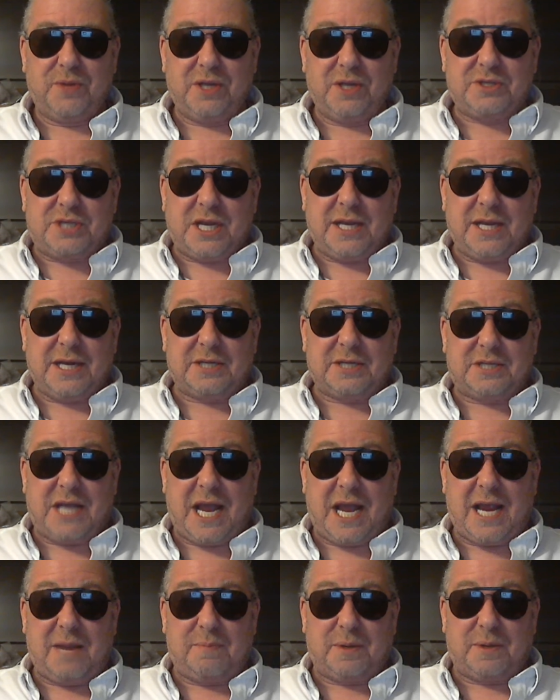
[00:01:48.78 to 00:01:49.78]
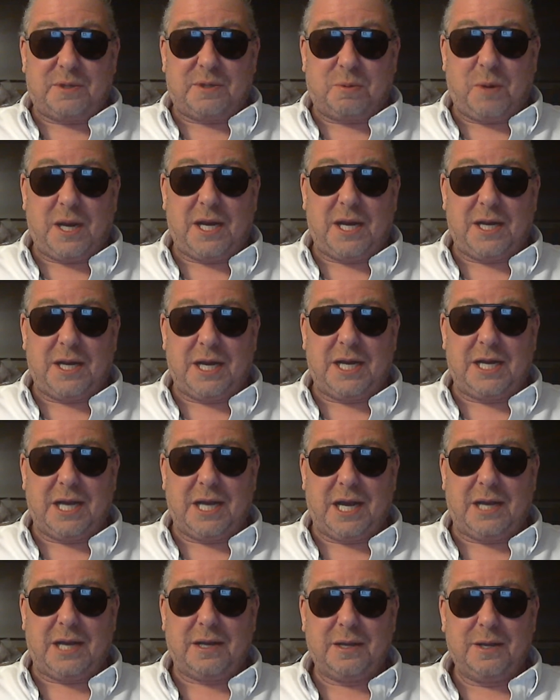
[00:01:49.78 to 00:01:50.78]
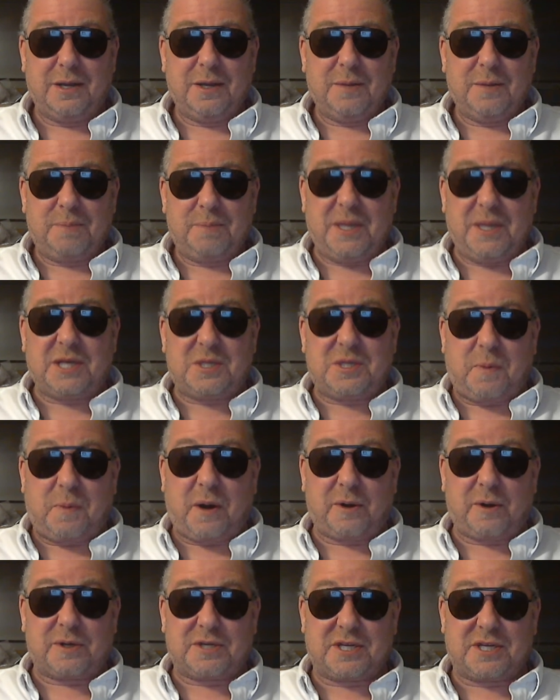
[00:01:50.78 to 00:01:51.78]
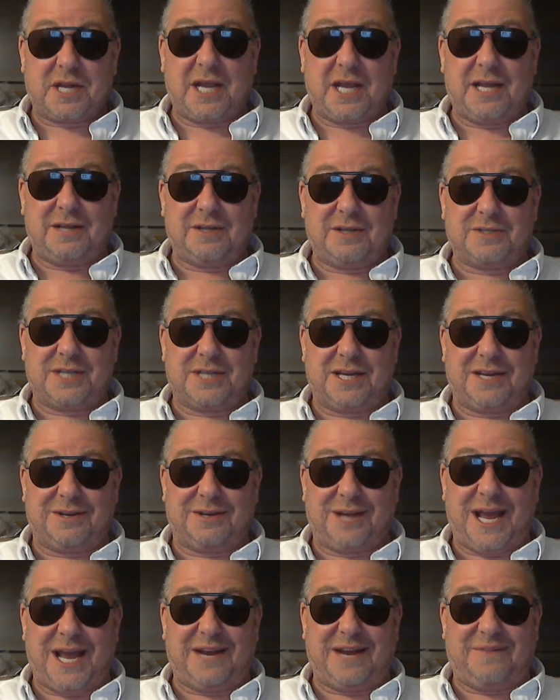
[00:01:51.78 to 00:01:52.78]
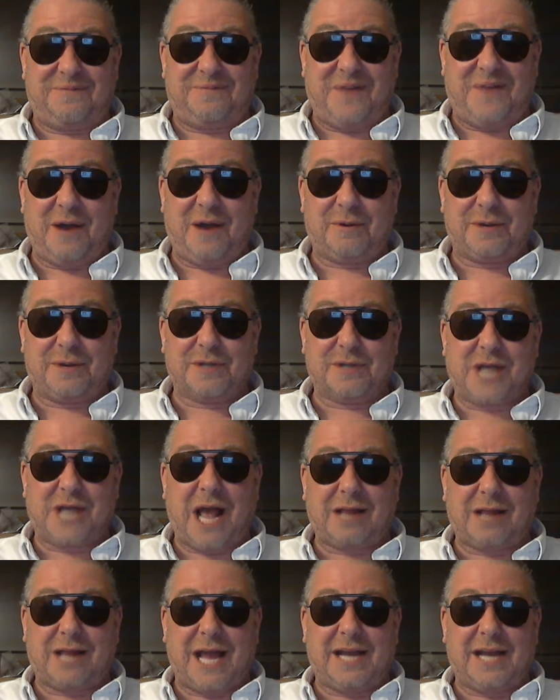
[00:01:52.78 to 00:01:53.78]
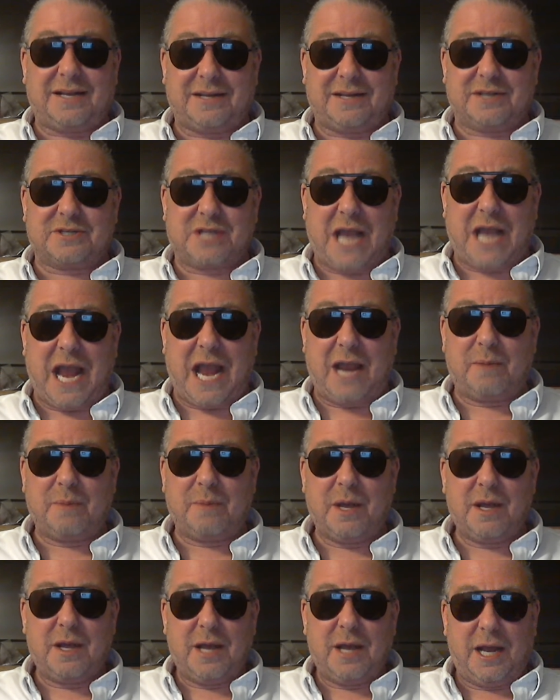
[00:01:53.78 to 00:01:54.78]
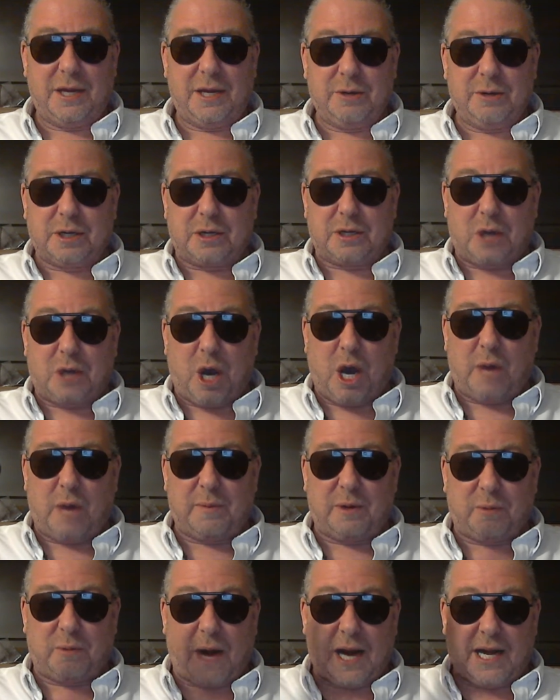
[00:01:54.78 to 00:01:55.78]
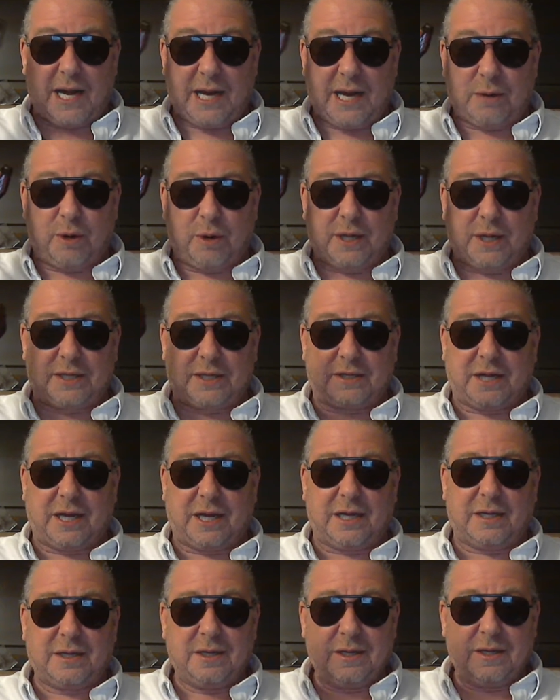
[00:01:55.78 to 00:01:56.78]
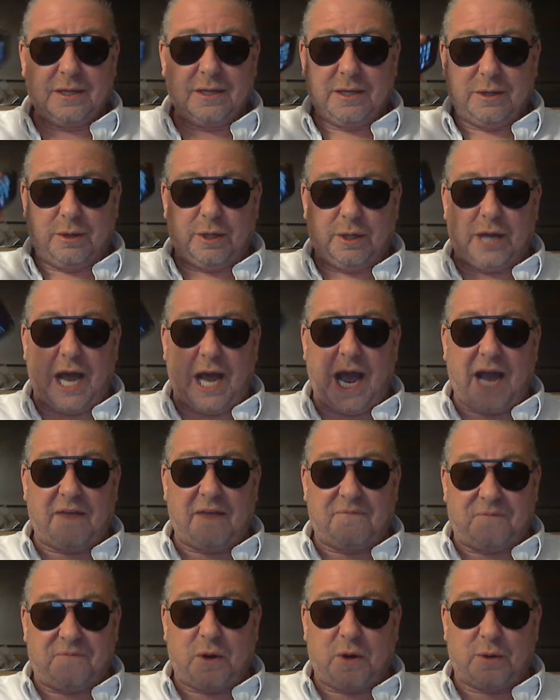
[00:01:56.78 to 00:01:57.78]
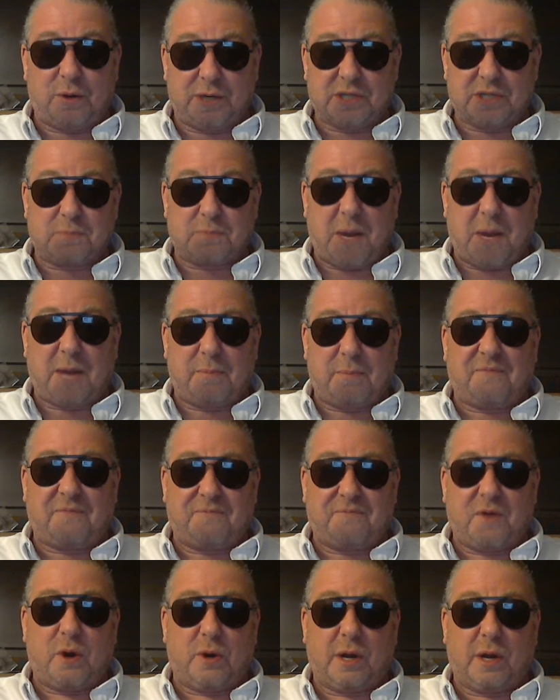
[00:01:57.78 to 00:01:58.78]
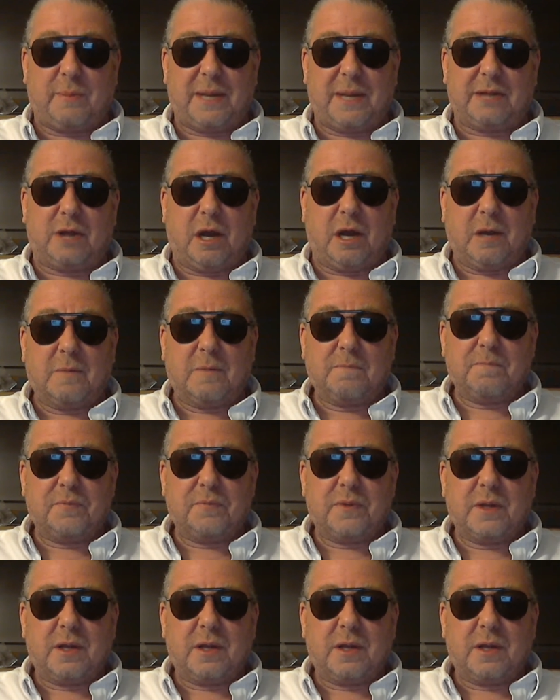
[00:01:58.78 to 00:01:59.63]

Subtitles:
you see this game between the Pittsburgh Steelers and the Atlanta Falcons? I like this game, and you can call me right here on the iPhone. This is my phone. I mean, look,